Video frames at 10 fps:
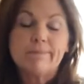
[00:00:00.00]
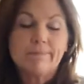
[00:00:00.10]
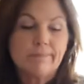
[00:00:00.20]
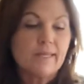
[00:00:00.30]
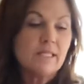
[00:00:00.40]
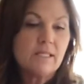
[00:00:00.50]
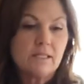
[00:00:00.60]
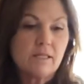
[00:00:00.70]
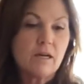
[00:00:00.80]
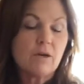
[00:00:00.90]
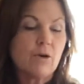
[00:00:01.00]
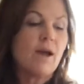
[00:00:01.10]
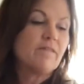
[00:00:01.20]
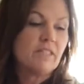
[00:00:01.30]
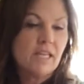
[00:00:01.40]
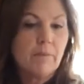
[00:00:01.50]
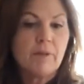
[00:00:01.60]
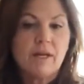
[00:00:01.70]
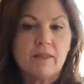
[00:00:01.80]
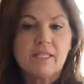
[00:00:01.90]
gets stuck or I have to tape
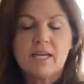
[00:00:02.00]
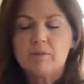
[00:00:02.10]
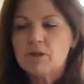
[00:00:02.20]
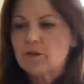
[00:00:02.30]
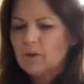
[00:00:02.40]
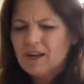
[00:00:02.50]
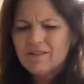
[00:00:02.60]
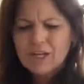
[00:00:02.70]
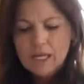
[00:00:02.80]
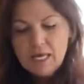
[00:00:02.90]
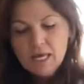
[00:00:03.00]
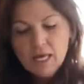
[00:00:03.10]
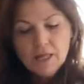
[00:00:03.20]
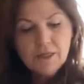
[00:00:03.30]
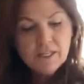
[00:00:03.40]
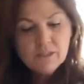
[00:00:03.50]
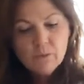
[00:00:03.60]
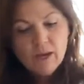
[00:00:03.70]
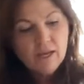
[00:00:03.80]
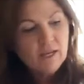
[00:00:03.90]
it on the table or whatever. This
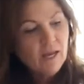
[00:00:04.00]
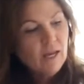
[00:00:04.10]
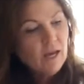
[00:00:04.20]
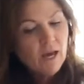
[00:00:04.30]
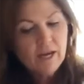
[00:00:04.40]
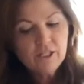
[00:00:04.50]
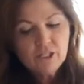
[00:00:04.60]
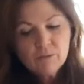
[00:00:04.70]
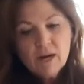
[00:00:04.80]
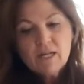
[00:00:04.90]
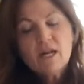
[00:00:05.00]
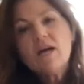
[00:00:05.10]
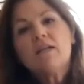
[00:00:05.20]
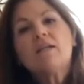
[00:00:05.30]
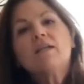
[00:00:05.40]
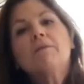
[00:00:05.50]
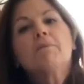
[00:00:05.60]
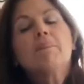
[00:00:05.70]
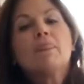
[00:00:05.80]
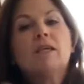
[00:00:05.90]
way, I just write it on.
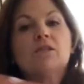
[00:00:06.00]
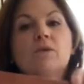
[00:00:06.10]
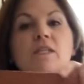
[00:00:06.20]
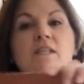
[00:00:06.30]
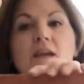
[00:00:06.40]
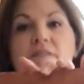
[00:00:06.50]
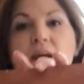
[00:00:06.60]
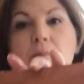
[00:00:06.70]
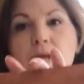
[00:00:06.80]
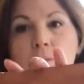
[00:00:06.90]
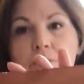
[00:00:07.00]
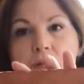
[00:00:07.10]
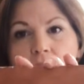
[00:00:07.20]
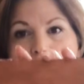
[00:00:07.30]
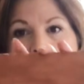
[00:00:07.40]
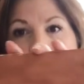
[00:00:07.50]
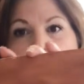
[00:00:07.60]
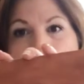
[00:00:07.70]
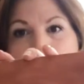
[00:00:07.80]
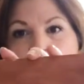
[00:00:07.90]
This one didn't have that, but I put a little
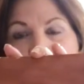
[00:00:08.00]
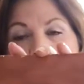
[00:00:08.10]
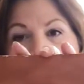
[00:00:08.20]
B